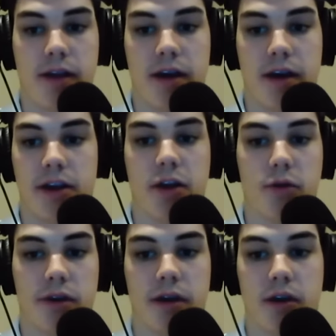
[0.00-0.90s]
You know,
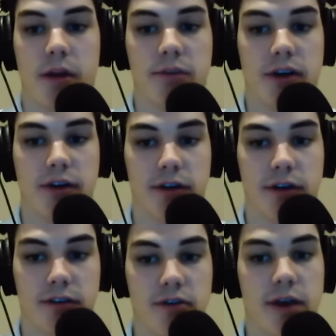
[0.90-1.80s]
the Clemson
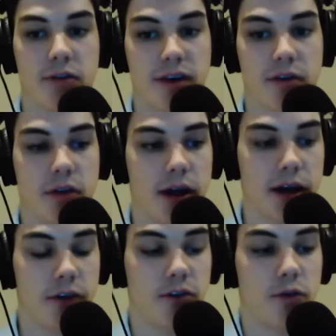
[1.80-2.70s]
offensive line was having a lot of
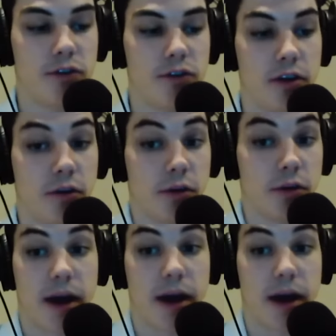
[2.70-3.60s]
issues dealing with the
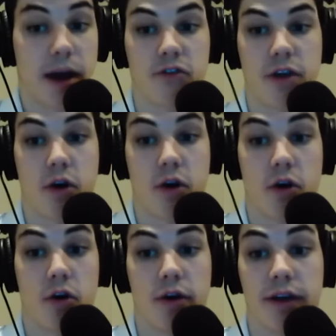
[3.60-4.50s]
pass rush there
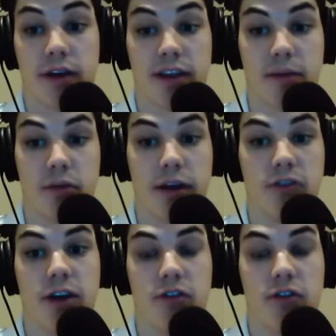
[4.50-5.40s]
early. I thought that play
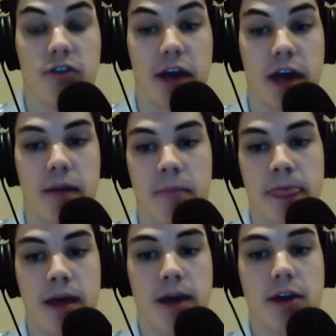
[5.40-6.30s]
changed the game,
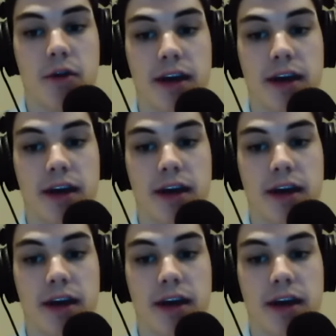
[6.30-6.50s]
you know, to